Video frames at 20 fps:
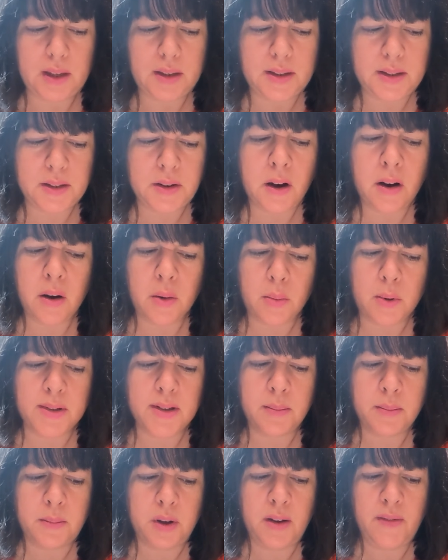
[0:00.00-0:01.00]
Star
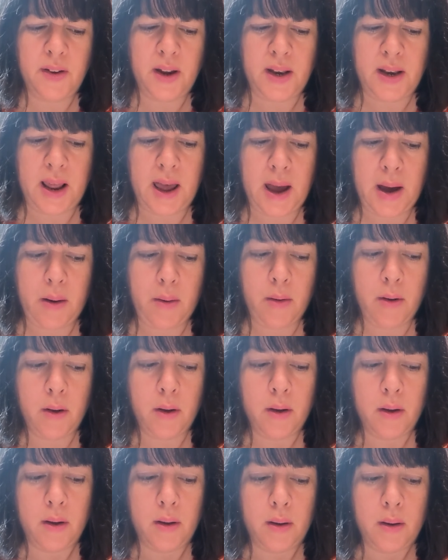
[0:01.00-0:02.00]
wasn't moving now,
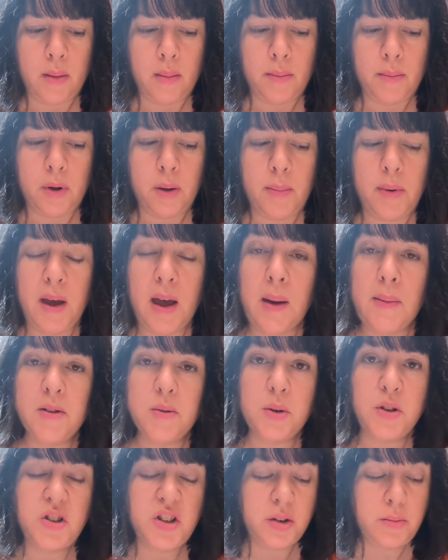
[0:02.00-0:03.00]
but
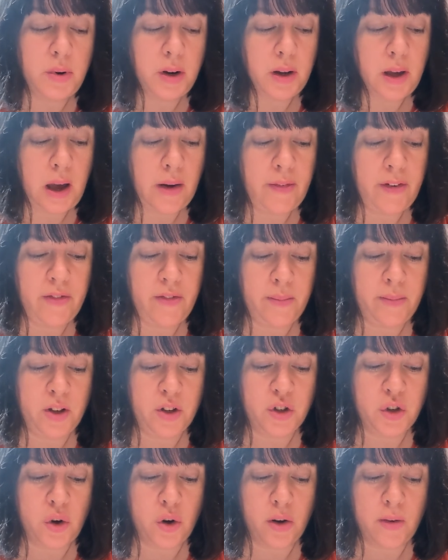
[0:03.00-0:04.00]
perhaps when she'd recovered from the
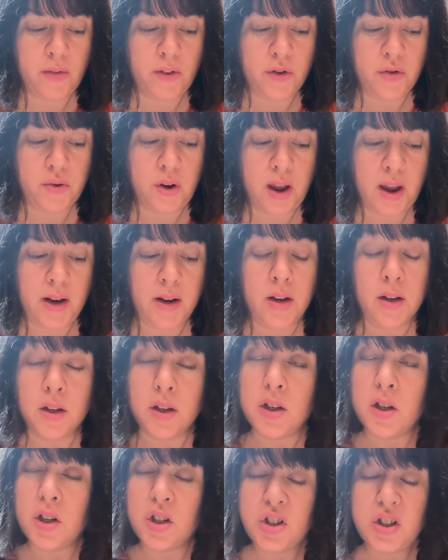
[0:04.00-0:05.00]
shock of the train,
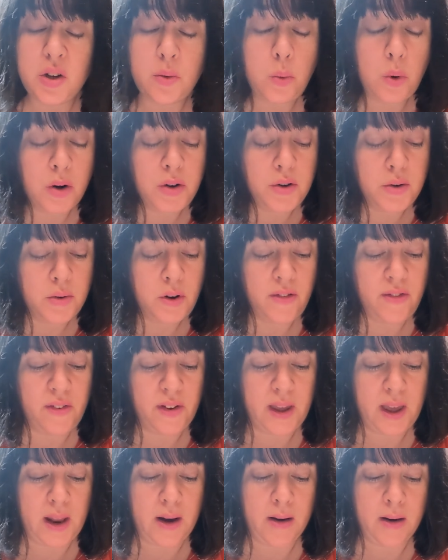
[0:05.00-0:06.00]
she'd wander off
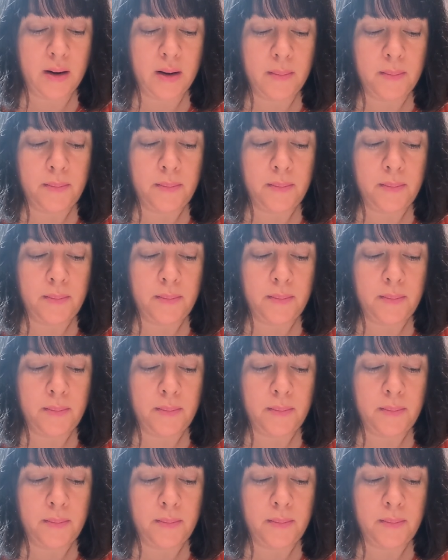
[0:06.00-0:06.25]
again.